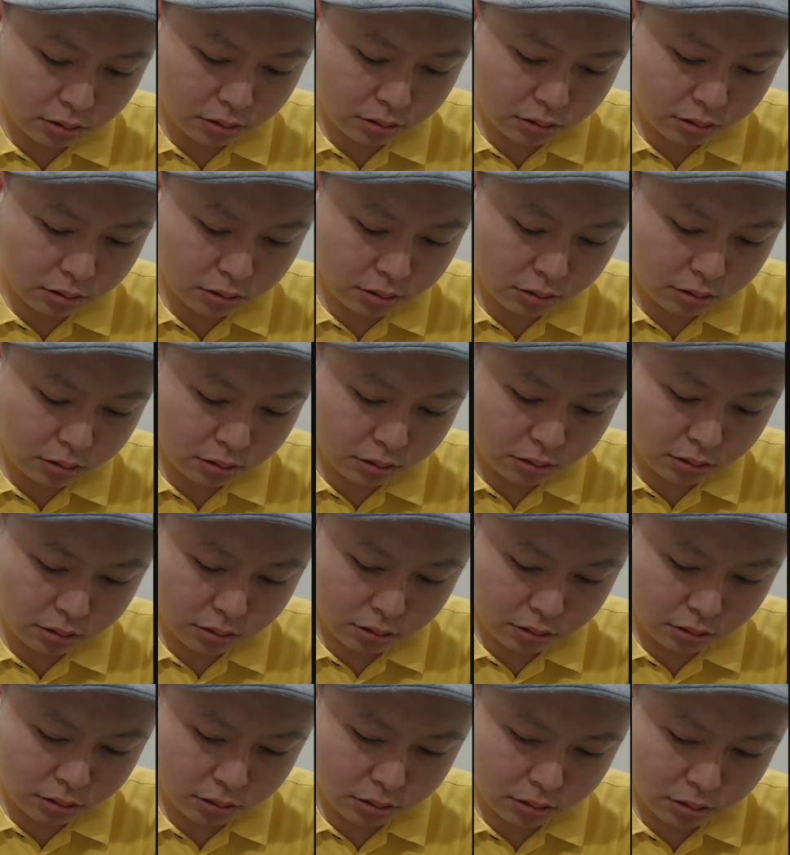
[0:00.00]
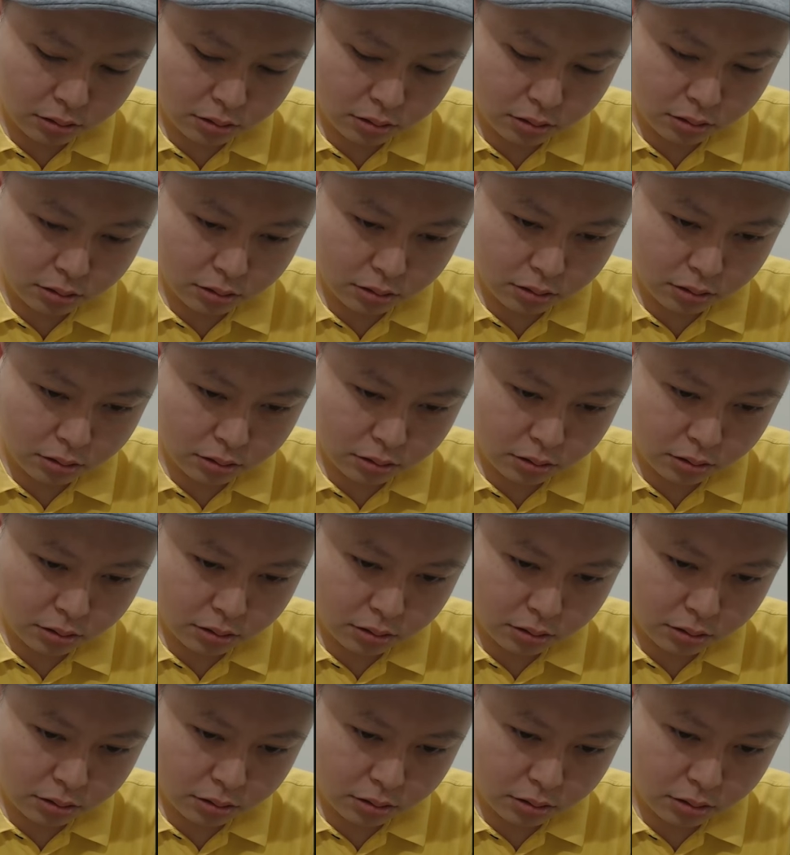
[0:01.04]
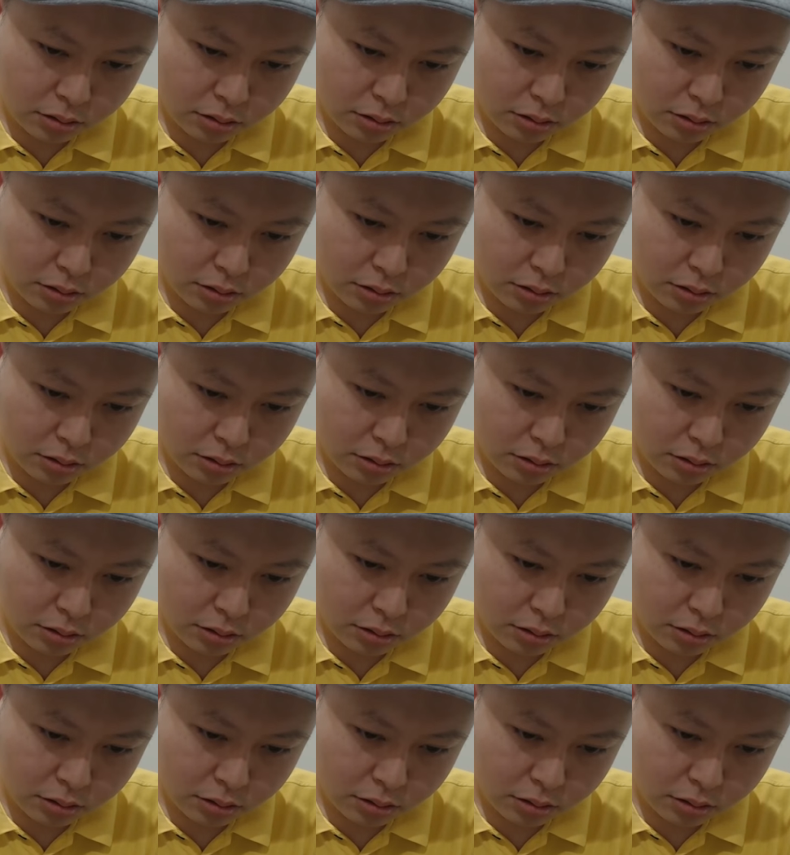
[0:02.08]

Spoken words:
Nothing is said.